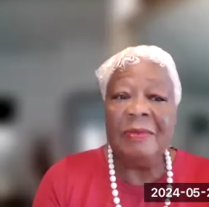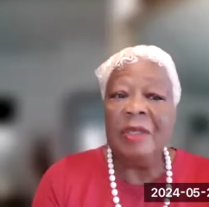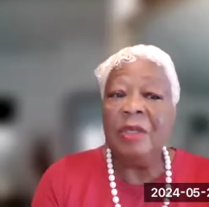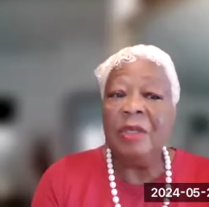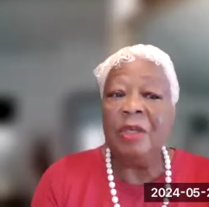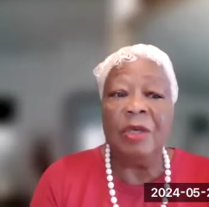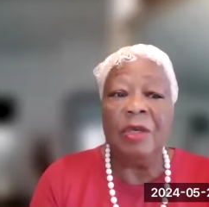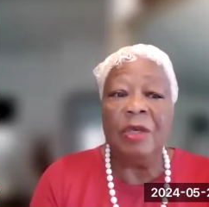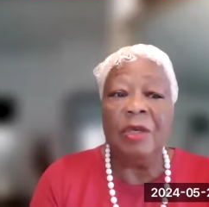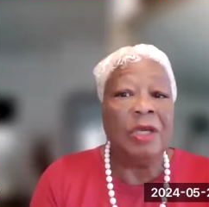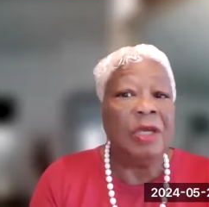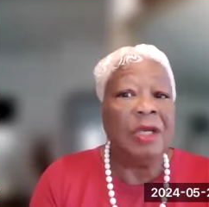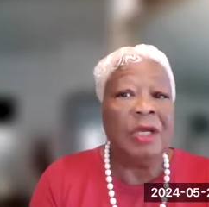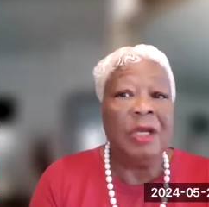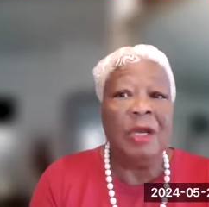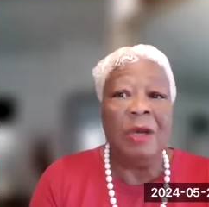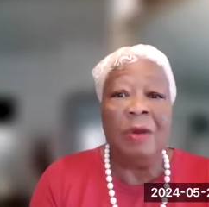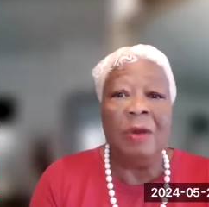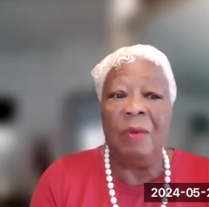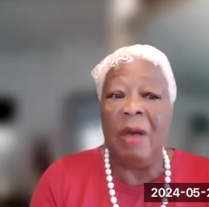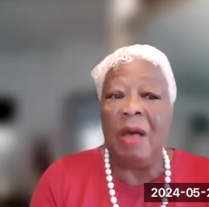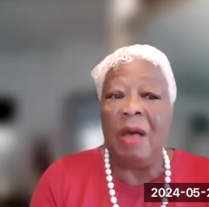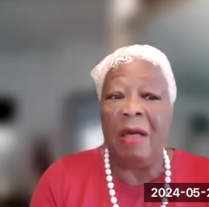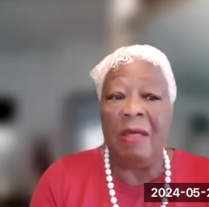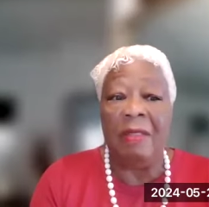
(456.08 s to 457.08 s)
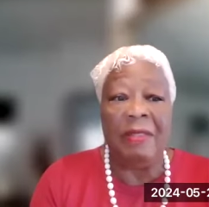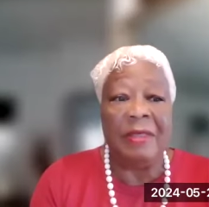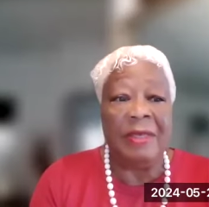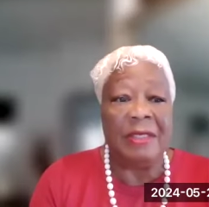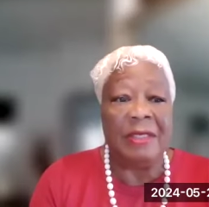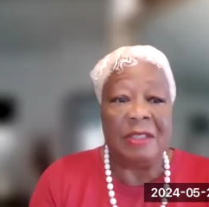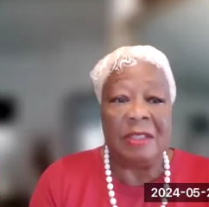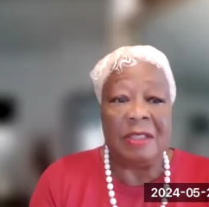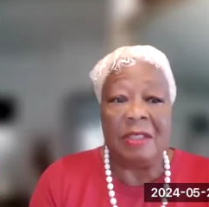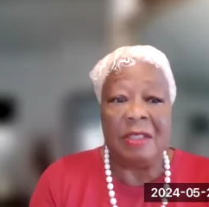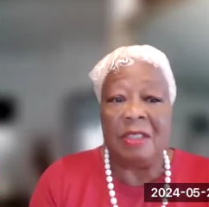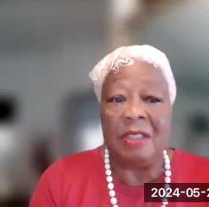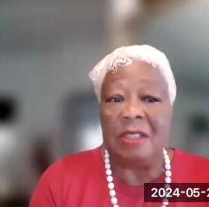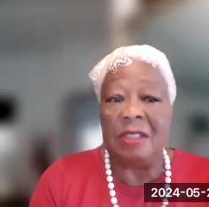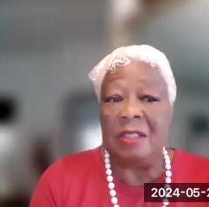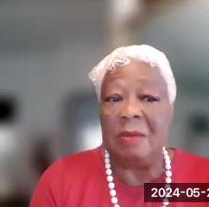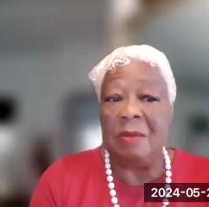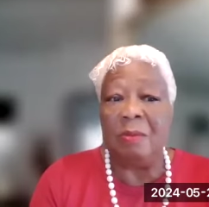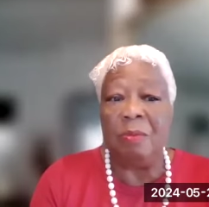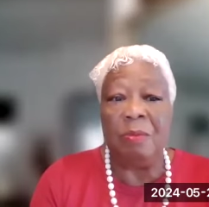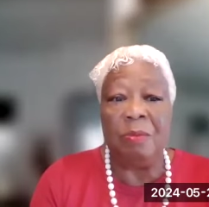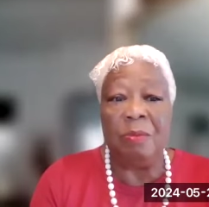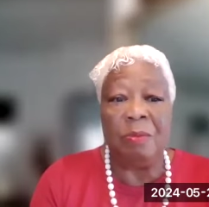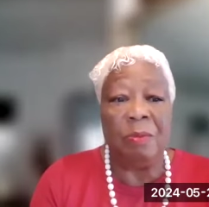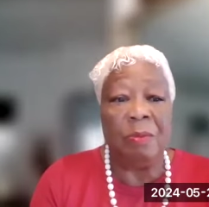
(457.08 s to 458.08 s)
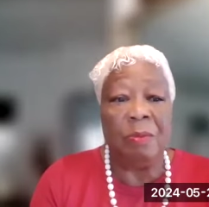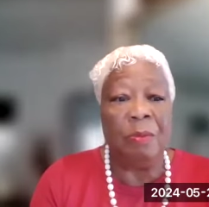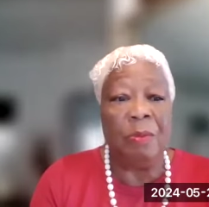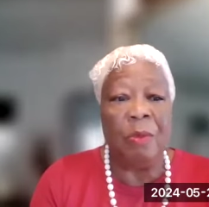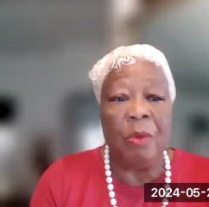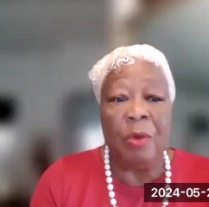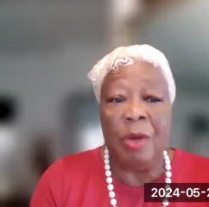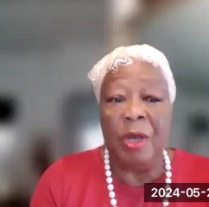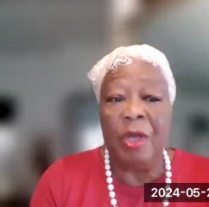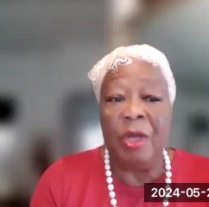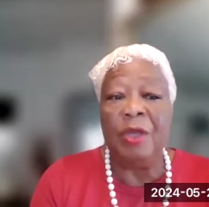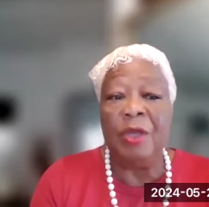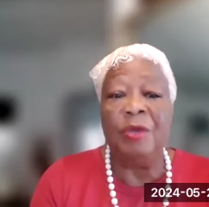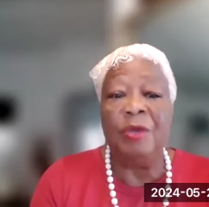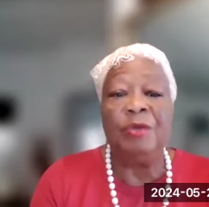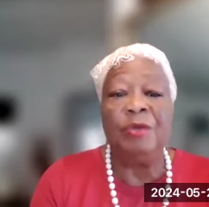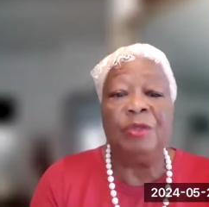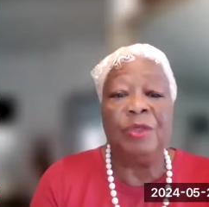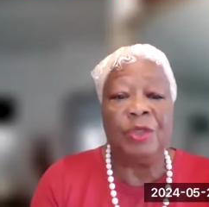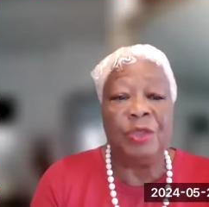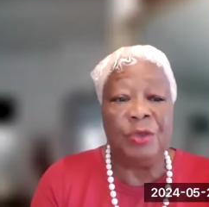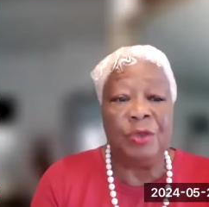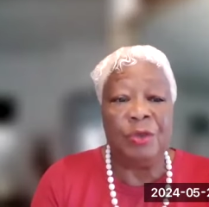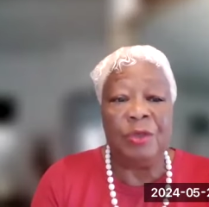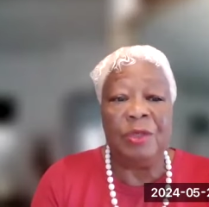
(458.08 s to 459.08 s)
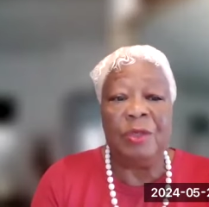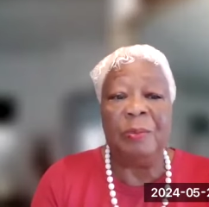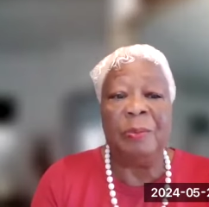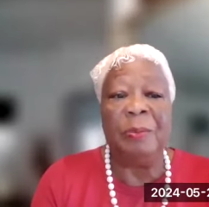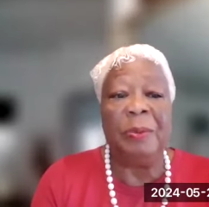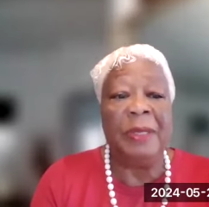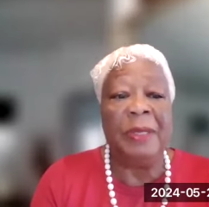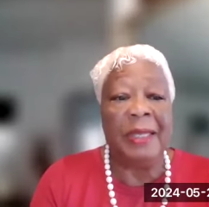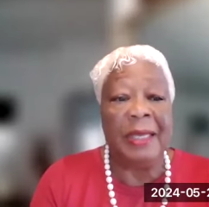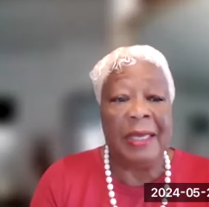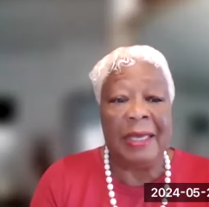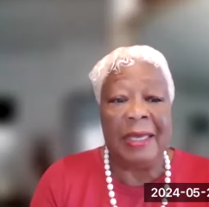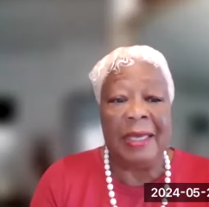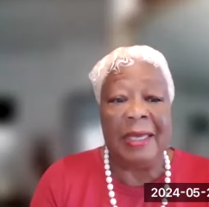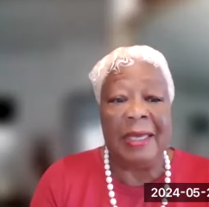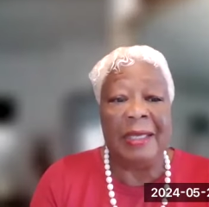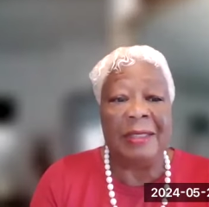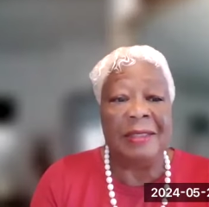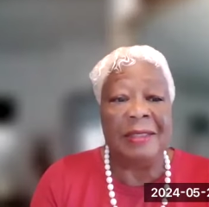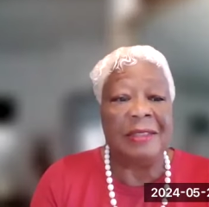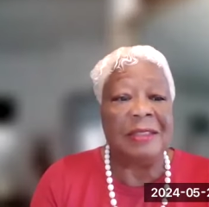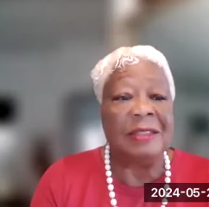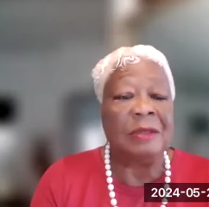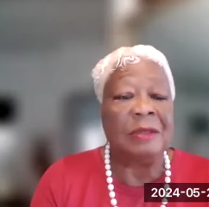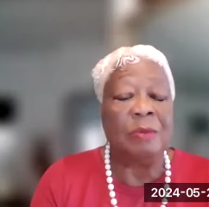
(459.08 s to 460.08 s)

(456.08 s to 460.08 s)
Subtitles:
You're going to know all this because the more you do the plans,